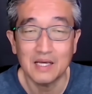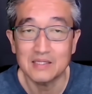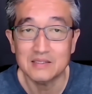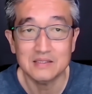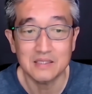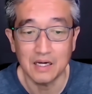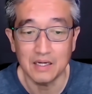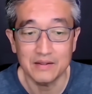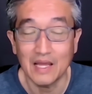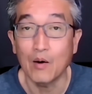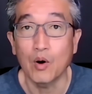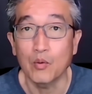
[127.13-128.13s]
That's
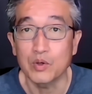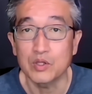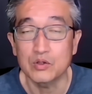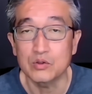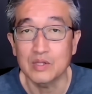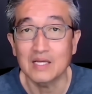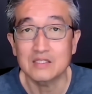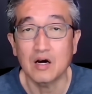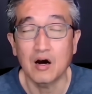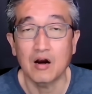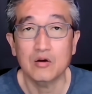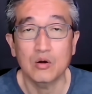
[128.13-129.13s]
not what we do. That's
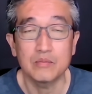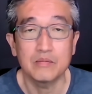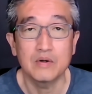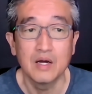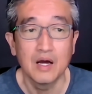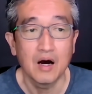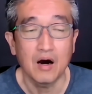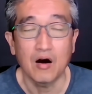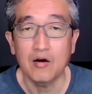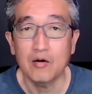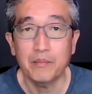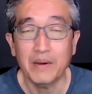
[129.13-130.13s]

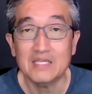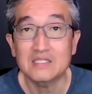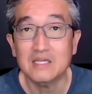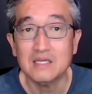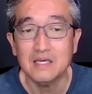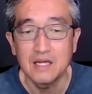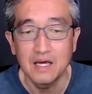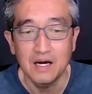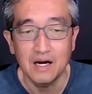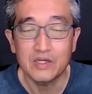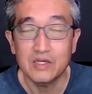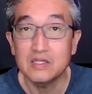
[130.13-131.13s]
our basic
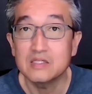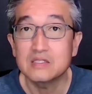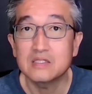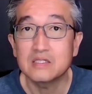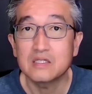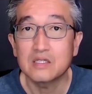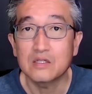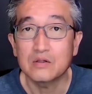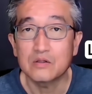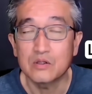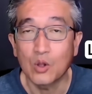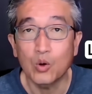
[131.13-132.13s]
is
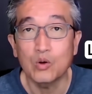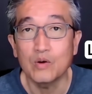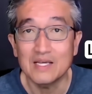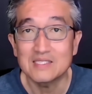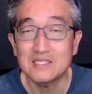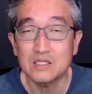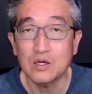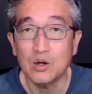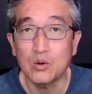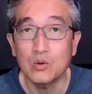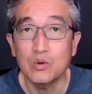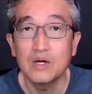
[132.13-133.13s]
local
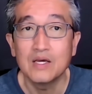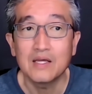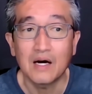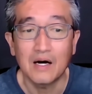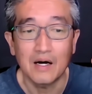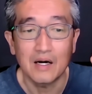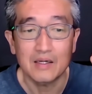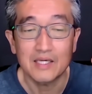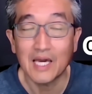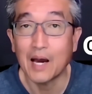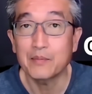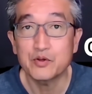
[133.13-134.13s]
SEO,
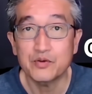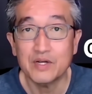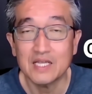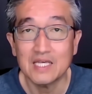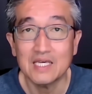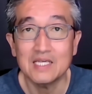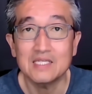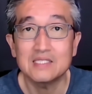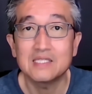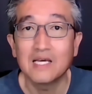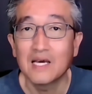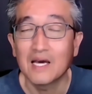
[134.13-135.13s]
capturing
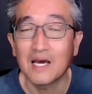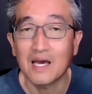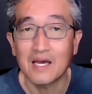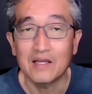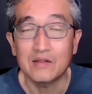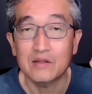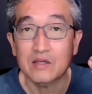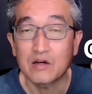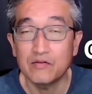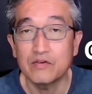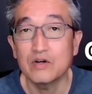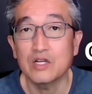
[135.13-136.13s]
leads and
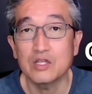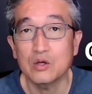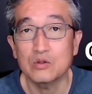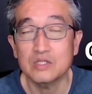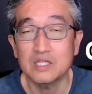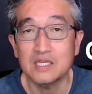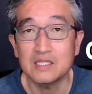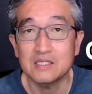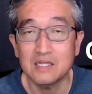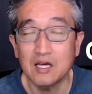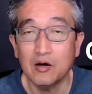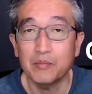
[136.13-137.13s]
converting those leads
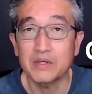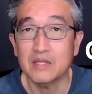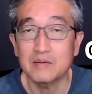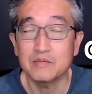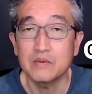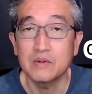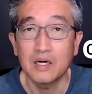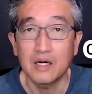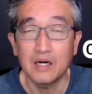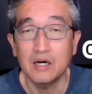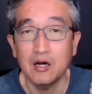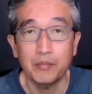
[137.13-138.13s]
and helping
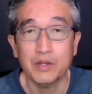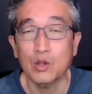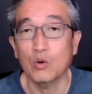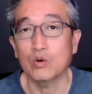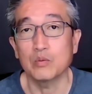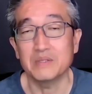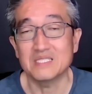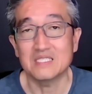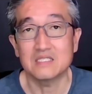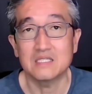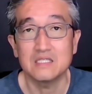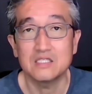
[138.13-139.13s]
local
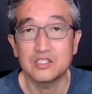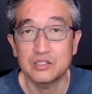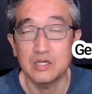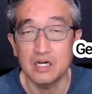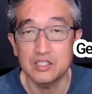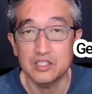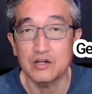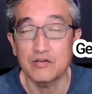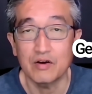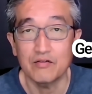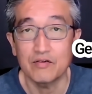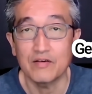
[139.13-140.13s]
businesses
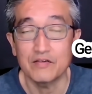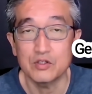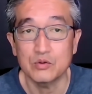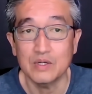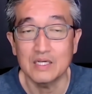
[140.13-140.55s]
generate revenue.